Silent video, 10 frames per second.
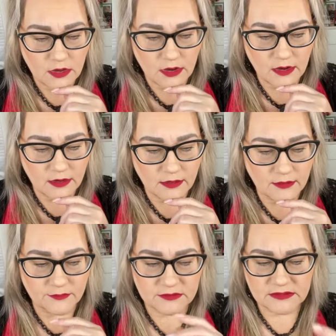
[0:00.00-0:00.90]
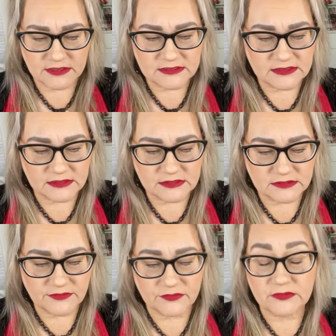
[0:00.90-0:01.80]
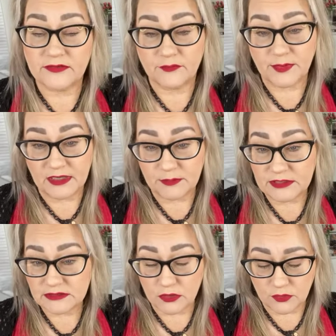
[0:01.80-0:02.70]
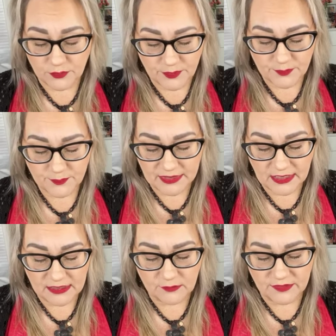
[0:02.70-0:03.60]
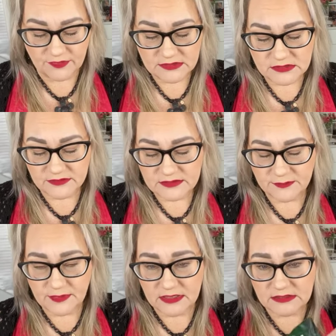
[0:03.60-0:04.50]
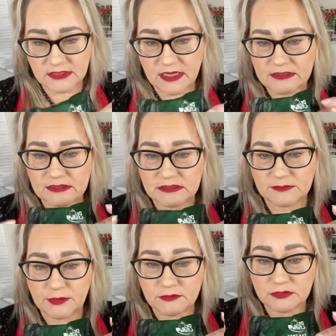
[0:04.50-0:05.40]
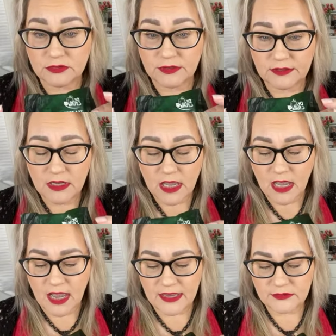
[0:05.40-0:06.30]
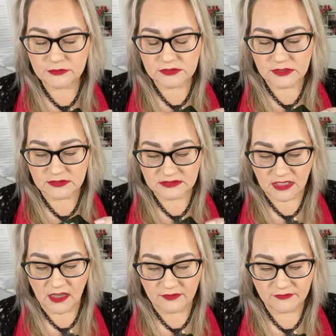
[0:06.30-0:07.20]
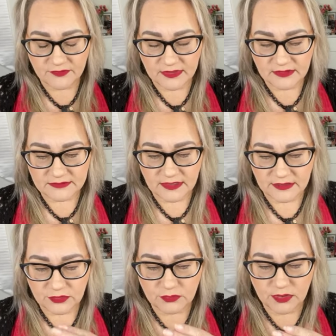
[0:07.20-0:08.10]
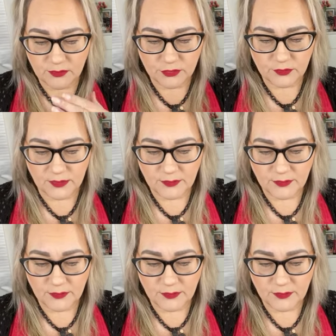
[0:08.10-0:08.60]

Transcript: There's like six different, they have baby soap. But anyway, this stuff's amazing, guys. It smells good. I use Dove. I like that cucumber one.